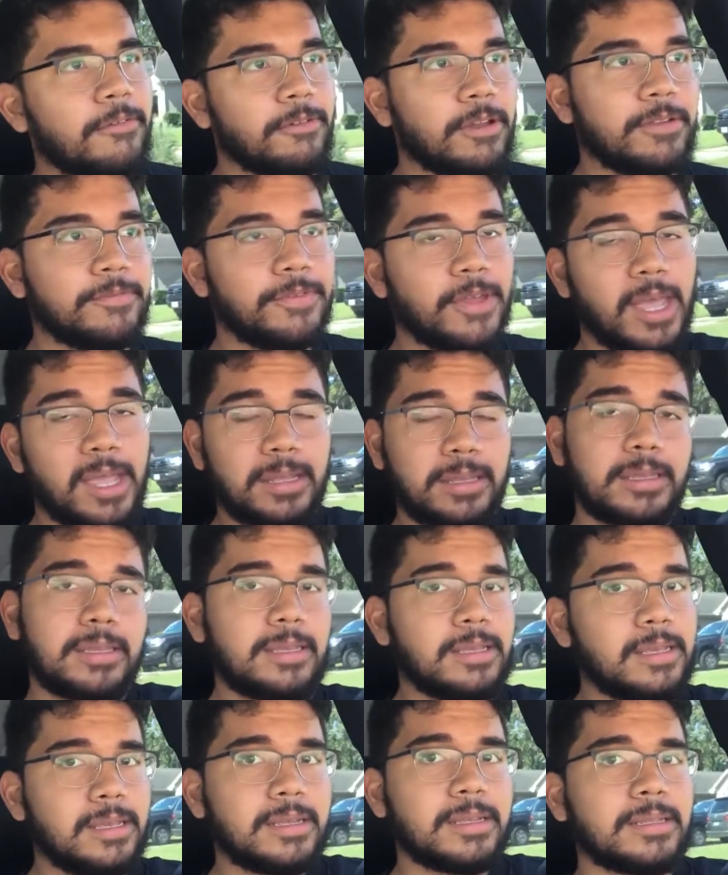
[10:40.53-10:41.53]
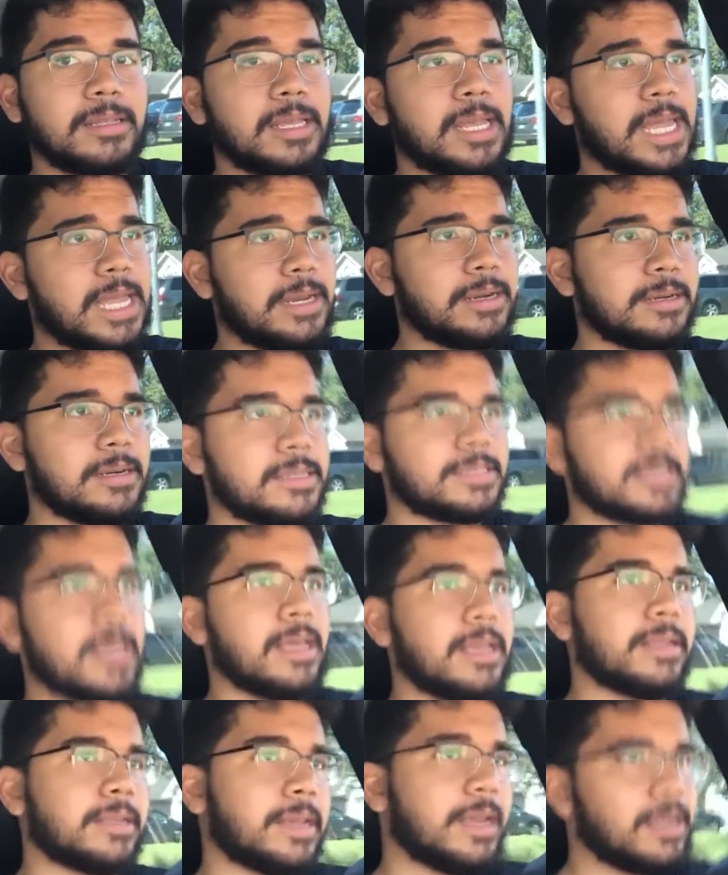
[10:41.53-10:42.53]
Fun fact, the headers
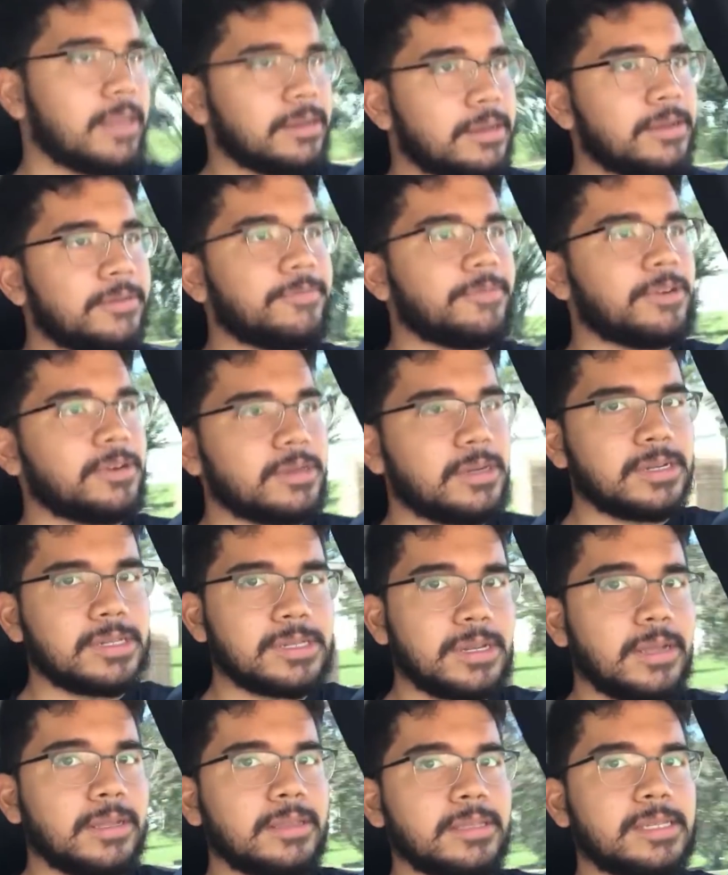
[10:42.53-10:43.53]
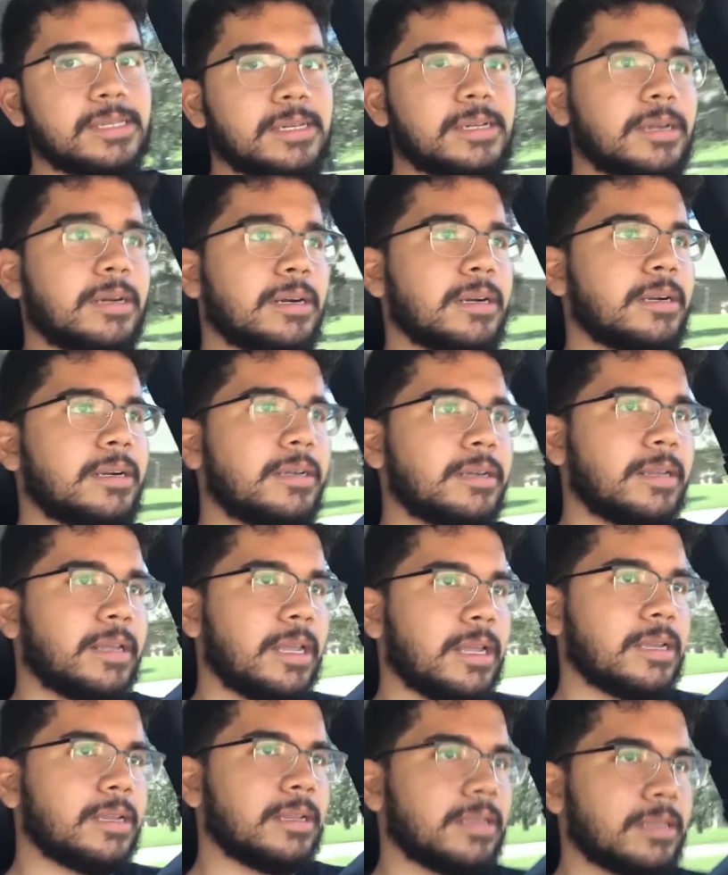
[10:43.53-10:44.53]
and catalytic converters on this car
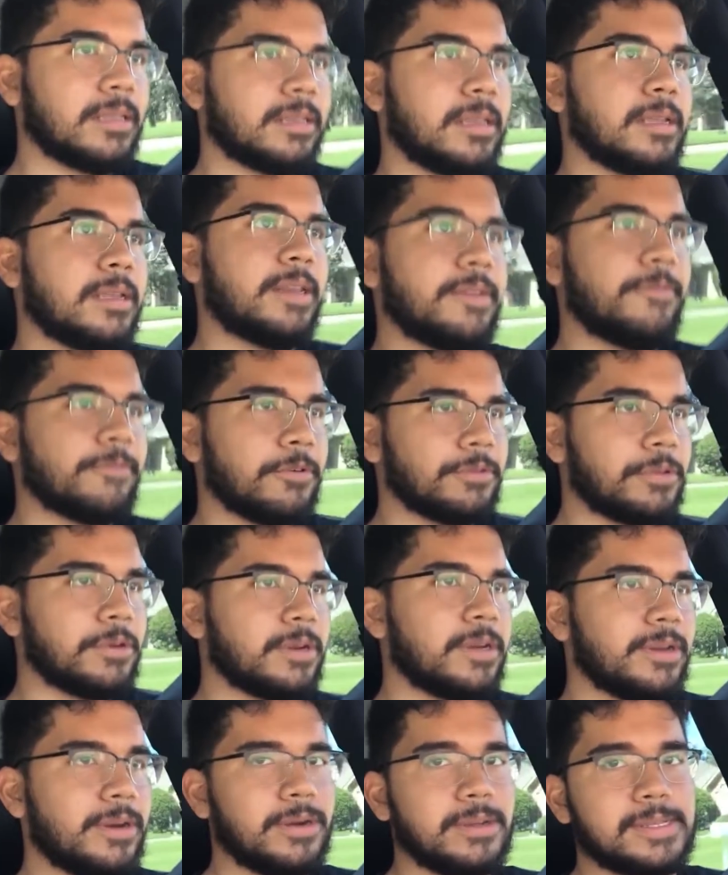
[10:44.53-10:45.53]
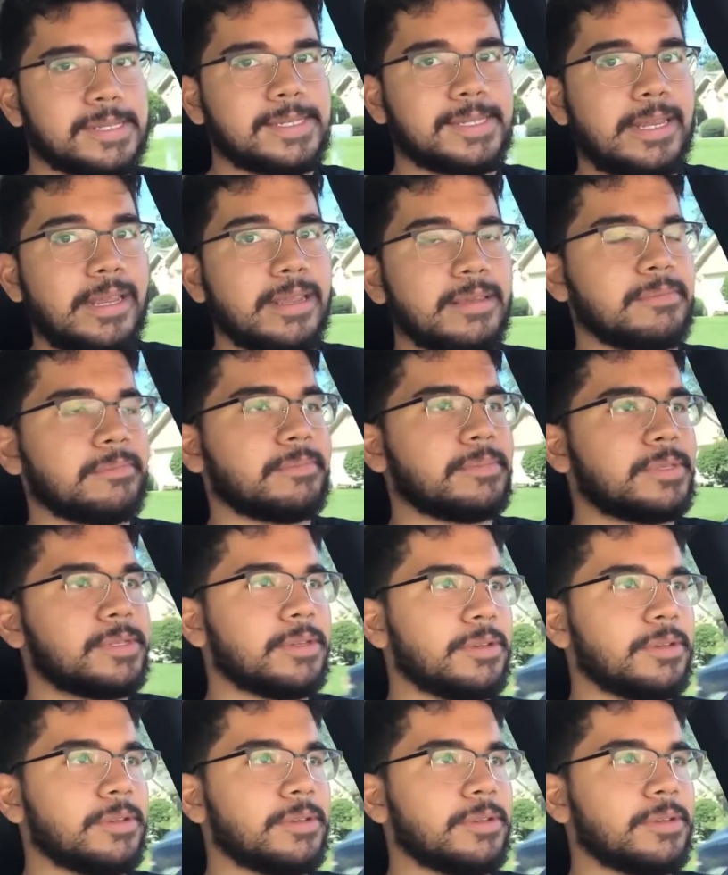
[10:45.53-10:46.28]
and the E430 are the same.